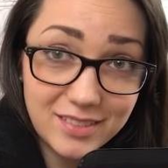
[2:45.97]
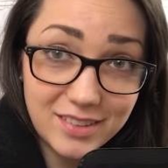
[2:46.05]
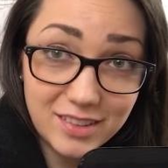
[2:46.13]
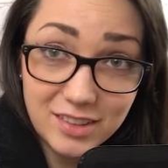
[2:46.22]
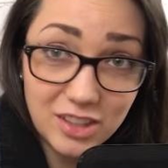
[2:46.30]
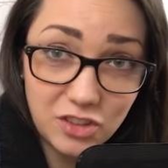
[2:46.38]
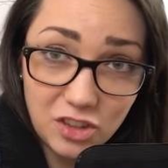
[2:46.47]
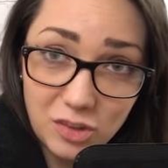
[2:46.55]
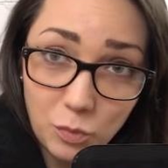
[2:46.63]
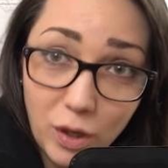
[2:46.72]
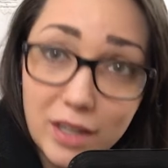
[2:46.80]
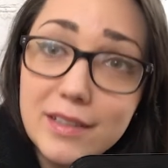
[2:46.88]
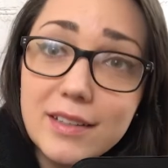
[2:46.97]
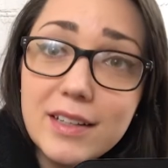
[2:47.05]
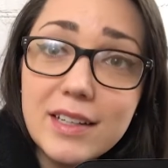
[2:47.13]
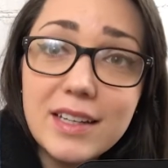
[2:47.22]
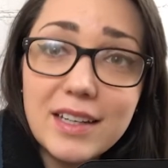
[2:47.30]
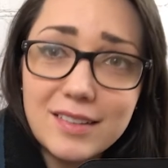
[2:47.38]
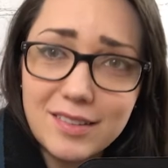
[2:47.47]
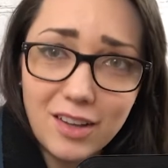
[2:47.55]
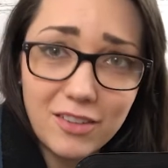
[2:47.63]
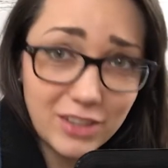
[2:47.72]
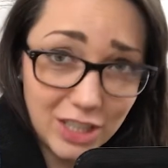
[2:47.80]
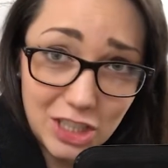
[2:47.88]
delicious one. It's
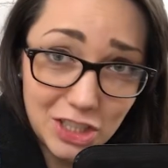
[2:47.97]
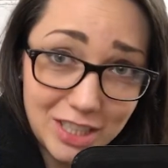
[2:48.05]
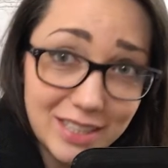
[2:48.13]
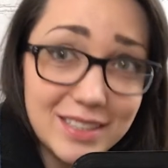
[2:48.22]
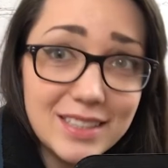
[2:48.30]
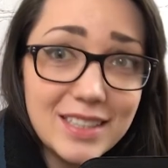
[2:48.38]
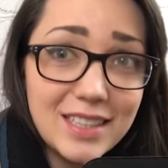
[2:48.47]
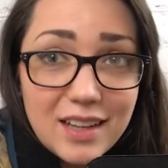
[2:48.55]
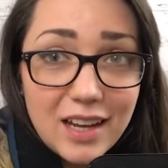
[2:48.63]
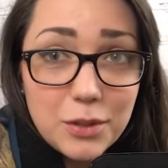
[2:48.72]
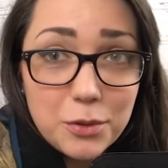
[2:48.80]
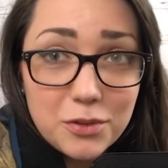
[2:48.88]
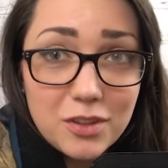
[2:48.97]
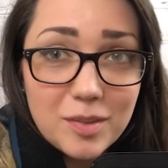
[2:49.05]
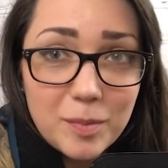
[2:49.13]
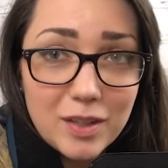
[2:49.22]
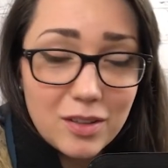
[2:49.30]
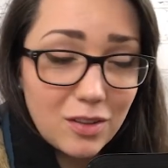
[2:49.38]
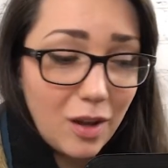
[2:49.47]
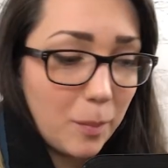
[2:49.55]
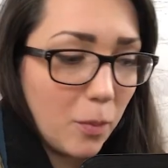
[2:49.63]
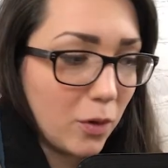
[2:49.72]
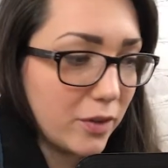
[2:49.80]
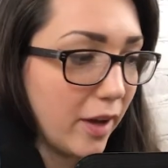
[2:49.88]
not very good. I usually spend a lot
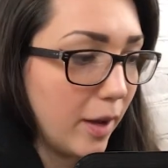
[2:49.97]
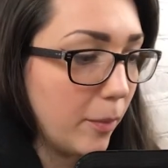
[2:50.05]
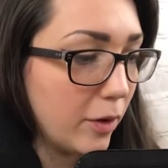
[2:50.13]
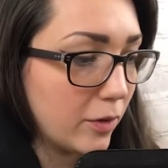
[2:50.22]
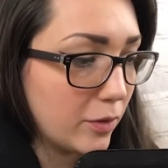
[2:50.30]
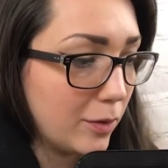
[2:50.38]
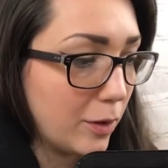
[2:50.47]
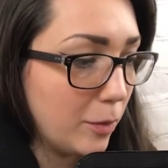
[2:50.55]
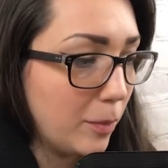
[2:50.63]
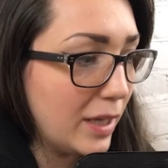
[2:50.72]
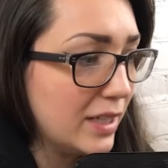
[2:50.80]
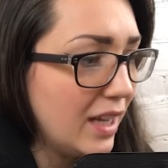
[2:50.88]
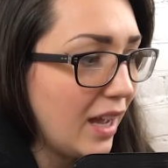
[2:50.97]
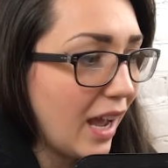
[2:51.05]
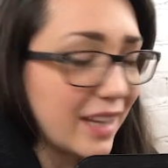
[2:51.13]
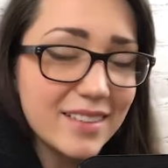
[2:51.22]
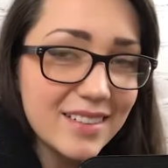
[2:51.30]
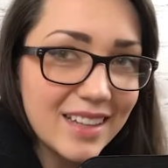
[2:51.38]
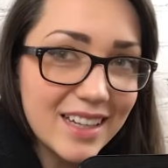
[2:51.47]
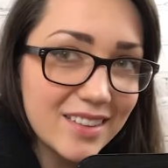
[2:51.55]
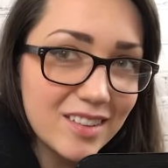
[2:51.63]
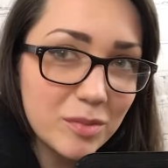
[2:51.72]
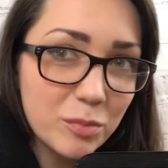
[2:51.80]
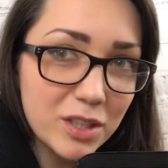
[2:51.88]
more time on a logo, but I didn't like
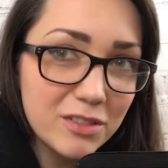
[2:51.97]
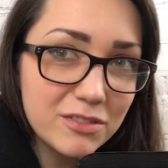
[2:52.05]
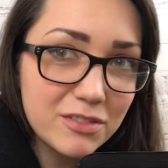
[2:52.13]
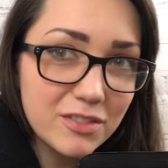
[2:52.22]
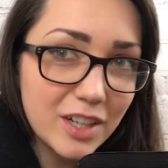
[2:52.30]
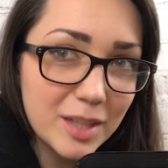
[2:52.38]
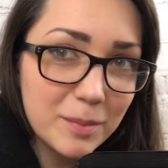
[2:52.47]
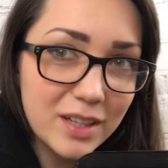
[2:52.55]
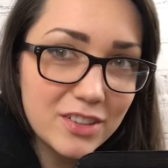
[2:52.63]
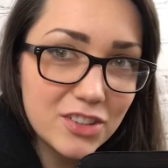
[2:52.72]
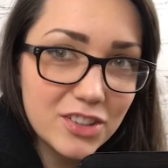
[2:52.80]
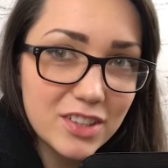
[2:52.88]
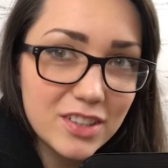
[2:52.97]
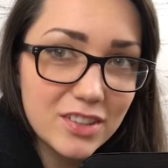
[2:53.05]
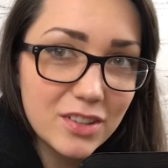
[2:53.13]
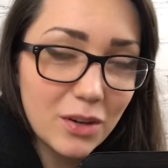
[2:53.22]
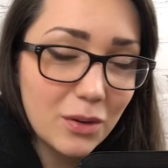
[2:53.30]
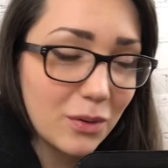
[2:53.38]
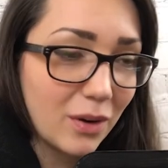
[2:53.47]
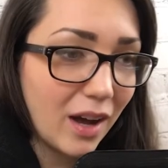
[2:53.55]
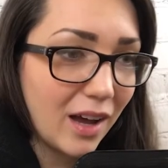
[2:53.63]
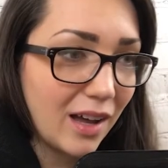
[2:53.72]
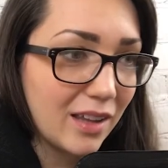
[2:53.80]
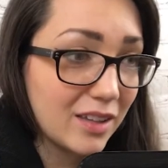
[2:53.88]
this brief very much, so
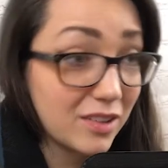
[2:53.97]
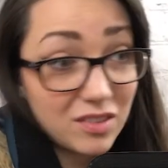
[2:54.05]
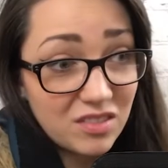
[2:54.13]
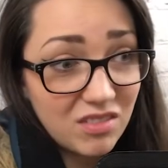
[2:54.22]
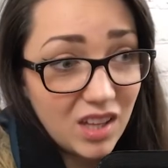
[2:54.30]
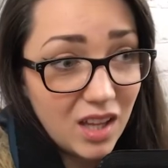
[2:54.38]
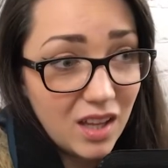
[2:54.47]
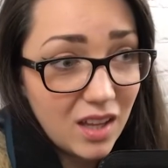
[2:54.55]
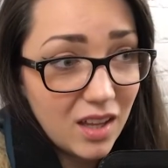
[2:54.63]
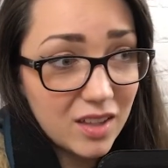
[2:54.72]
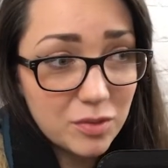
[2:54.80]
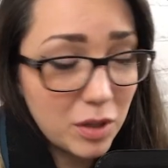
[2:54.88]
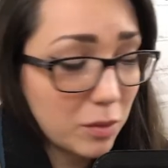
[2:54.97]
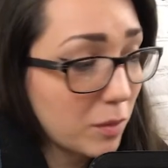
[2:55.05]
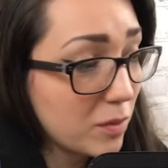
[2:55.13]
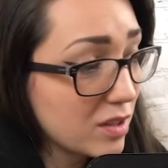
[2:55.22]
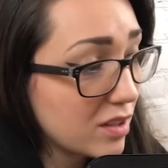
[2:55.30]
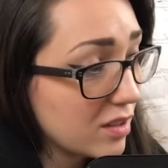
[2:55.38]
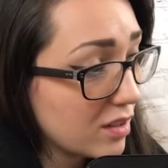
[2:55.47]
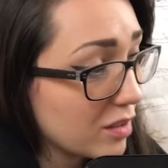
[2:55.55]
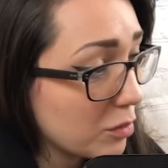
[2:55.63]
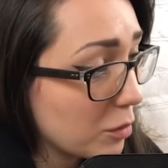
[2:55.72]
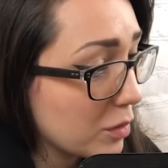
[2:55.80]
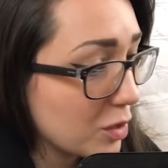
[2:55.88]
uh, that's that's what I went with. That's
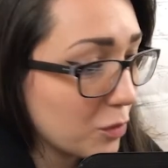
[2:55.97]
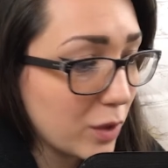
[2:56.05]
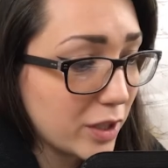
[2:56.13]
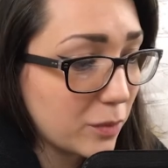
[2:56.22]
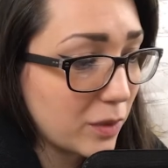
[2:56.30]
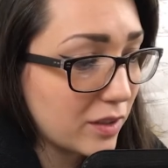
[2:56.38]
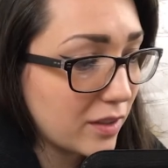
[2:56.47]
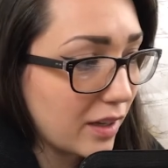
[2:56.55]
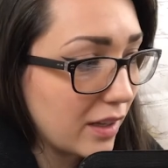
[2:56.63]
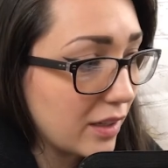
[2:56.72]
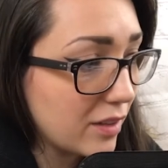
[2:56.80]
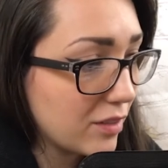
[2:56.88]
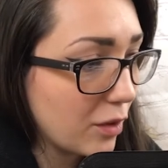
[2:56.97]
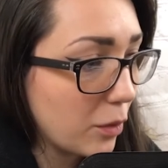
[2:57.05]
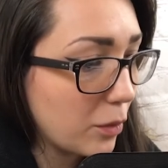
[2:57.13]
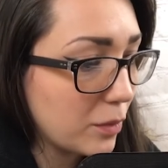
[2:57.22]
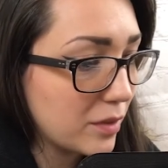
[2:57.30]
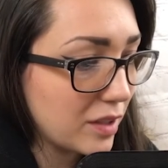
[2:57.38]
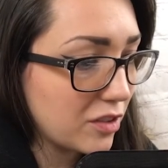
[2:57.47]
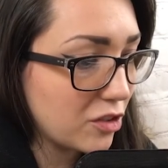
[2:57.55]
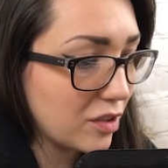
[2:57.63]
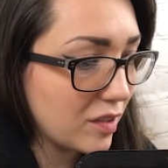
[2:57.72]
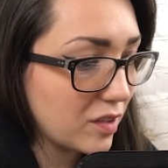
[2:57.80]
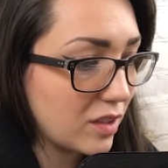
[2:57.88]
what we're working with today. So let's
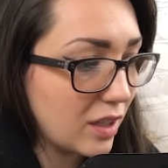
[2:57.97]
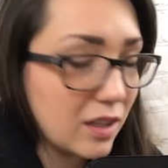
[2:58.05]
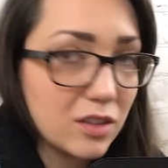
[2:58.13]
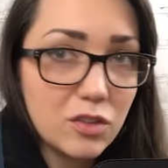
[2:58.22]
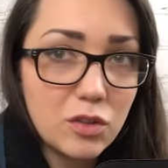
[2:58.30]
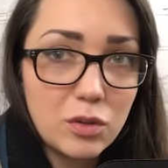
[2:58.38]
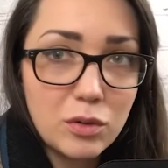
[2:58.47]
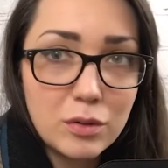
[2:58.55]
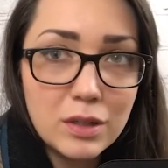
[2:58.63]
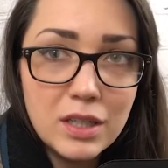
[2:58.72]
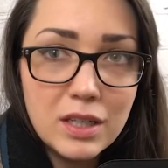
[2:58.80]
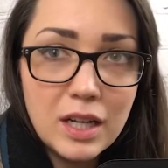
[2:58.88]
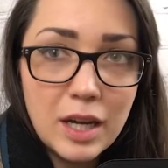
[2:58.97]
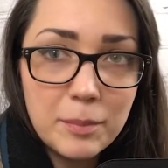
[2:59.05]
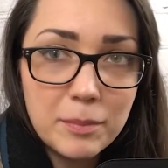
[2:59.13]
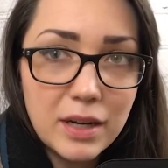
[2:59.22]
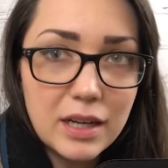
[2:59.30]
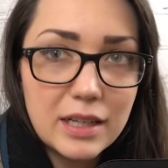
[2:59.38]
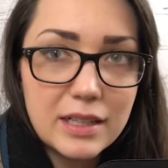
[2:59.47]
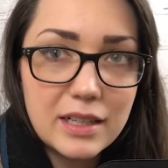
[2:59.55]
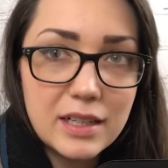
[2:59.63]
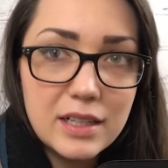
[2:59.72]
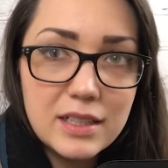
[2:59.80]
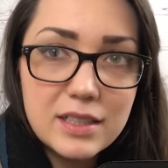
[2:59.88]
just get into my
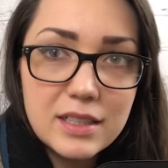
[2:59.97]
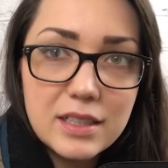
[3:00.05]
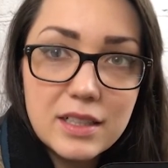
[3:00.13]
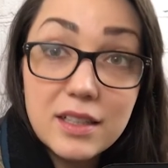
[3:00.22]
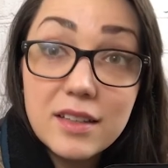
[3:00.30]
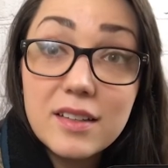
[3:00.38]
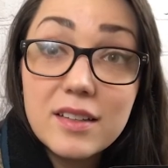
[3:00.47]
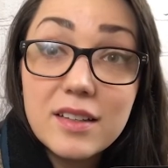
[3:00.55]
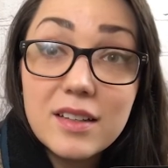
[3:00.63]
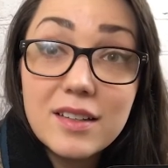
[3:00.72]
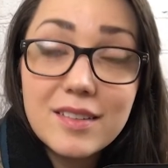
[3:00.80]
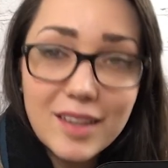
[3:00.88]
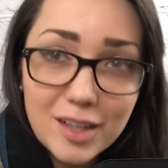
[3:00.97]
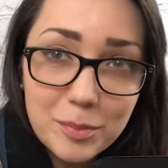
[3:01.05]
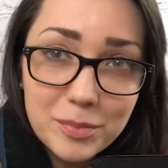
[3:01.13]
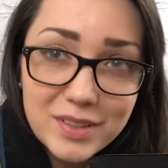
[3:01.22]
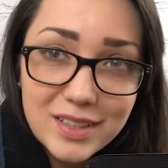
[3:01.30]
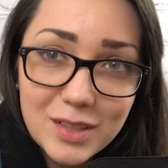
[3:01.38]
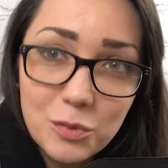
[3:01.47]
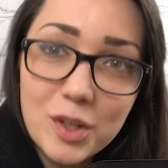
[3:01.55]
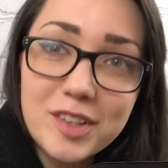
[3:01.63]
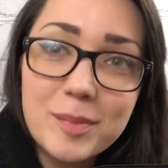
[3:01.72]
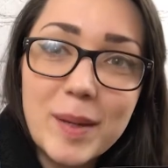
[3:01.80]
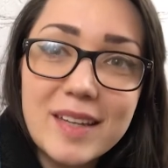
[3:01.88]
setup and
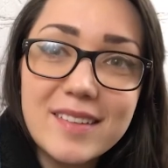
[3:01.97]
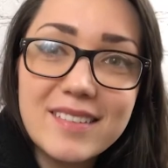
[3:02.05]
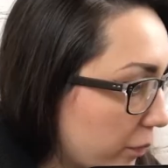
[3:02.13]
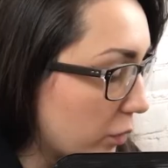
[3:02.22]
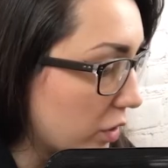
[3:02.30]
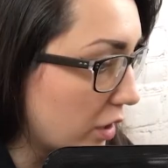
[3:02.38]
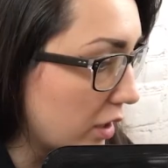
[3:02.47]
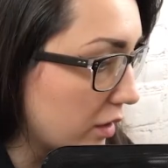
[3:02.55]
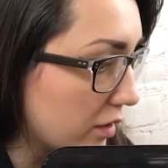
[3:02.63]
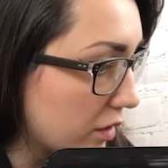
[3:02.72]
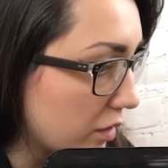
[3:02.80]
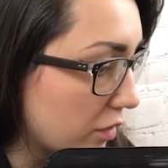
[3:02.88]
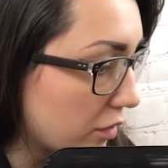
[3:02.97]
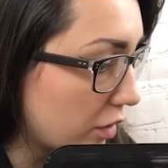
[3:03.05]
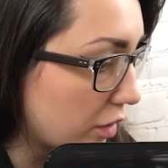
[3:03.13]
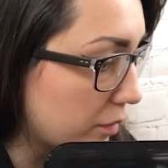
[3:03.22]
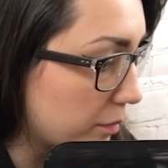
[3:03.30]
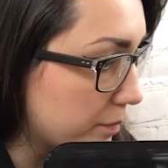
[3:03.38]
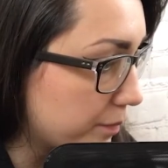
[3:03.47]
workspace. When you get into Illustrator,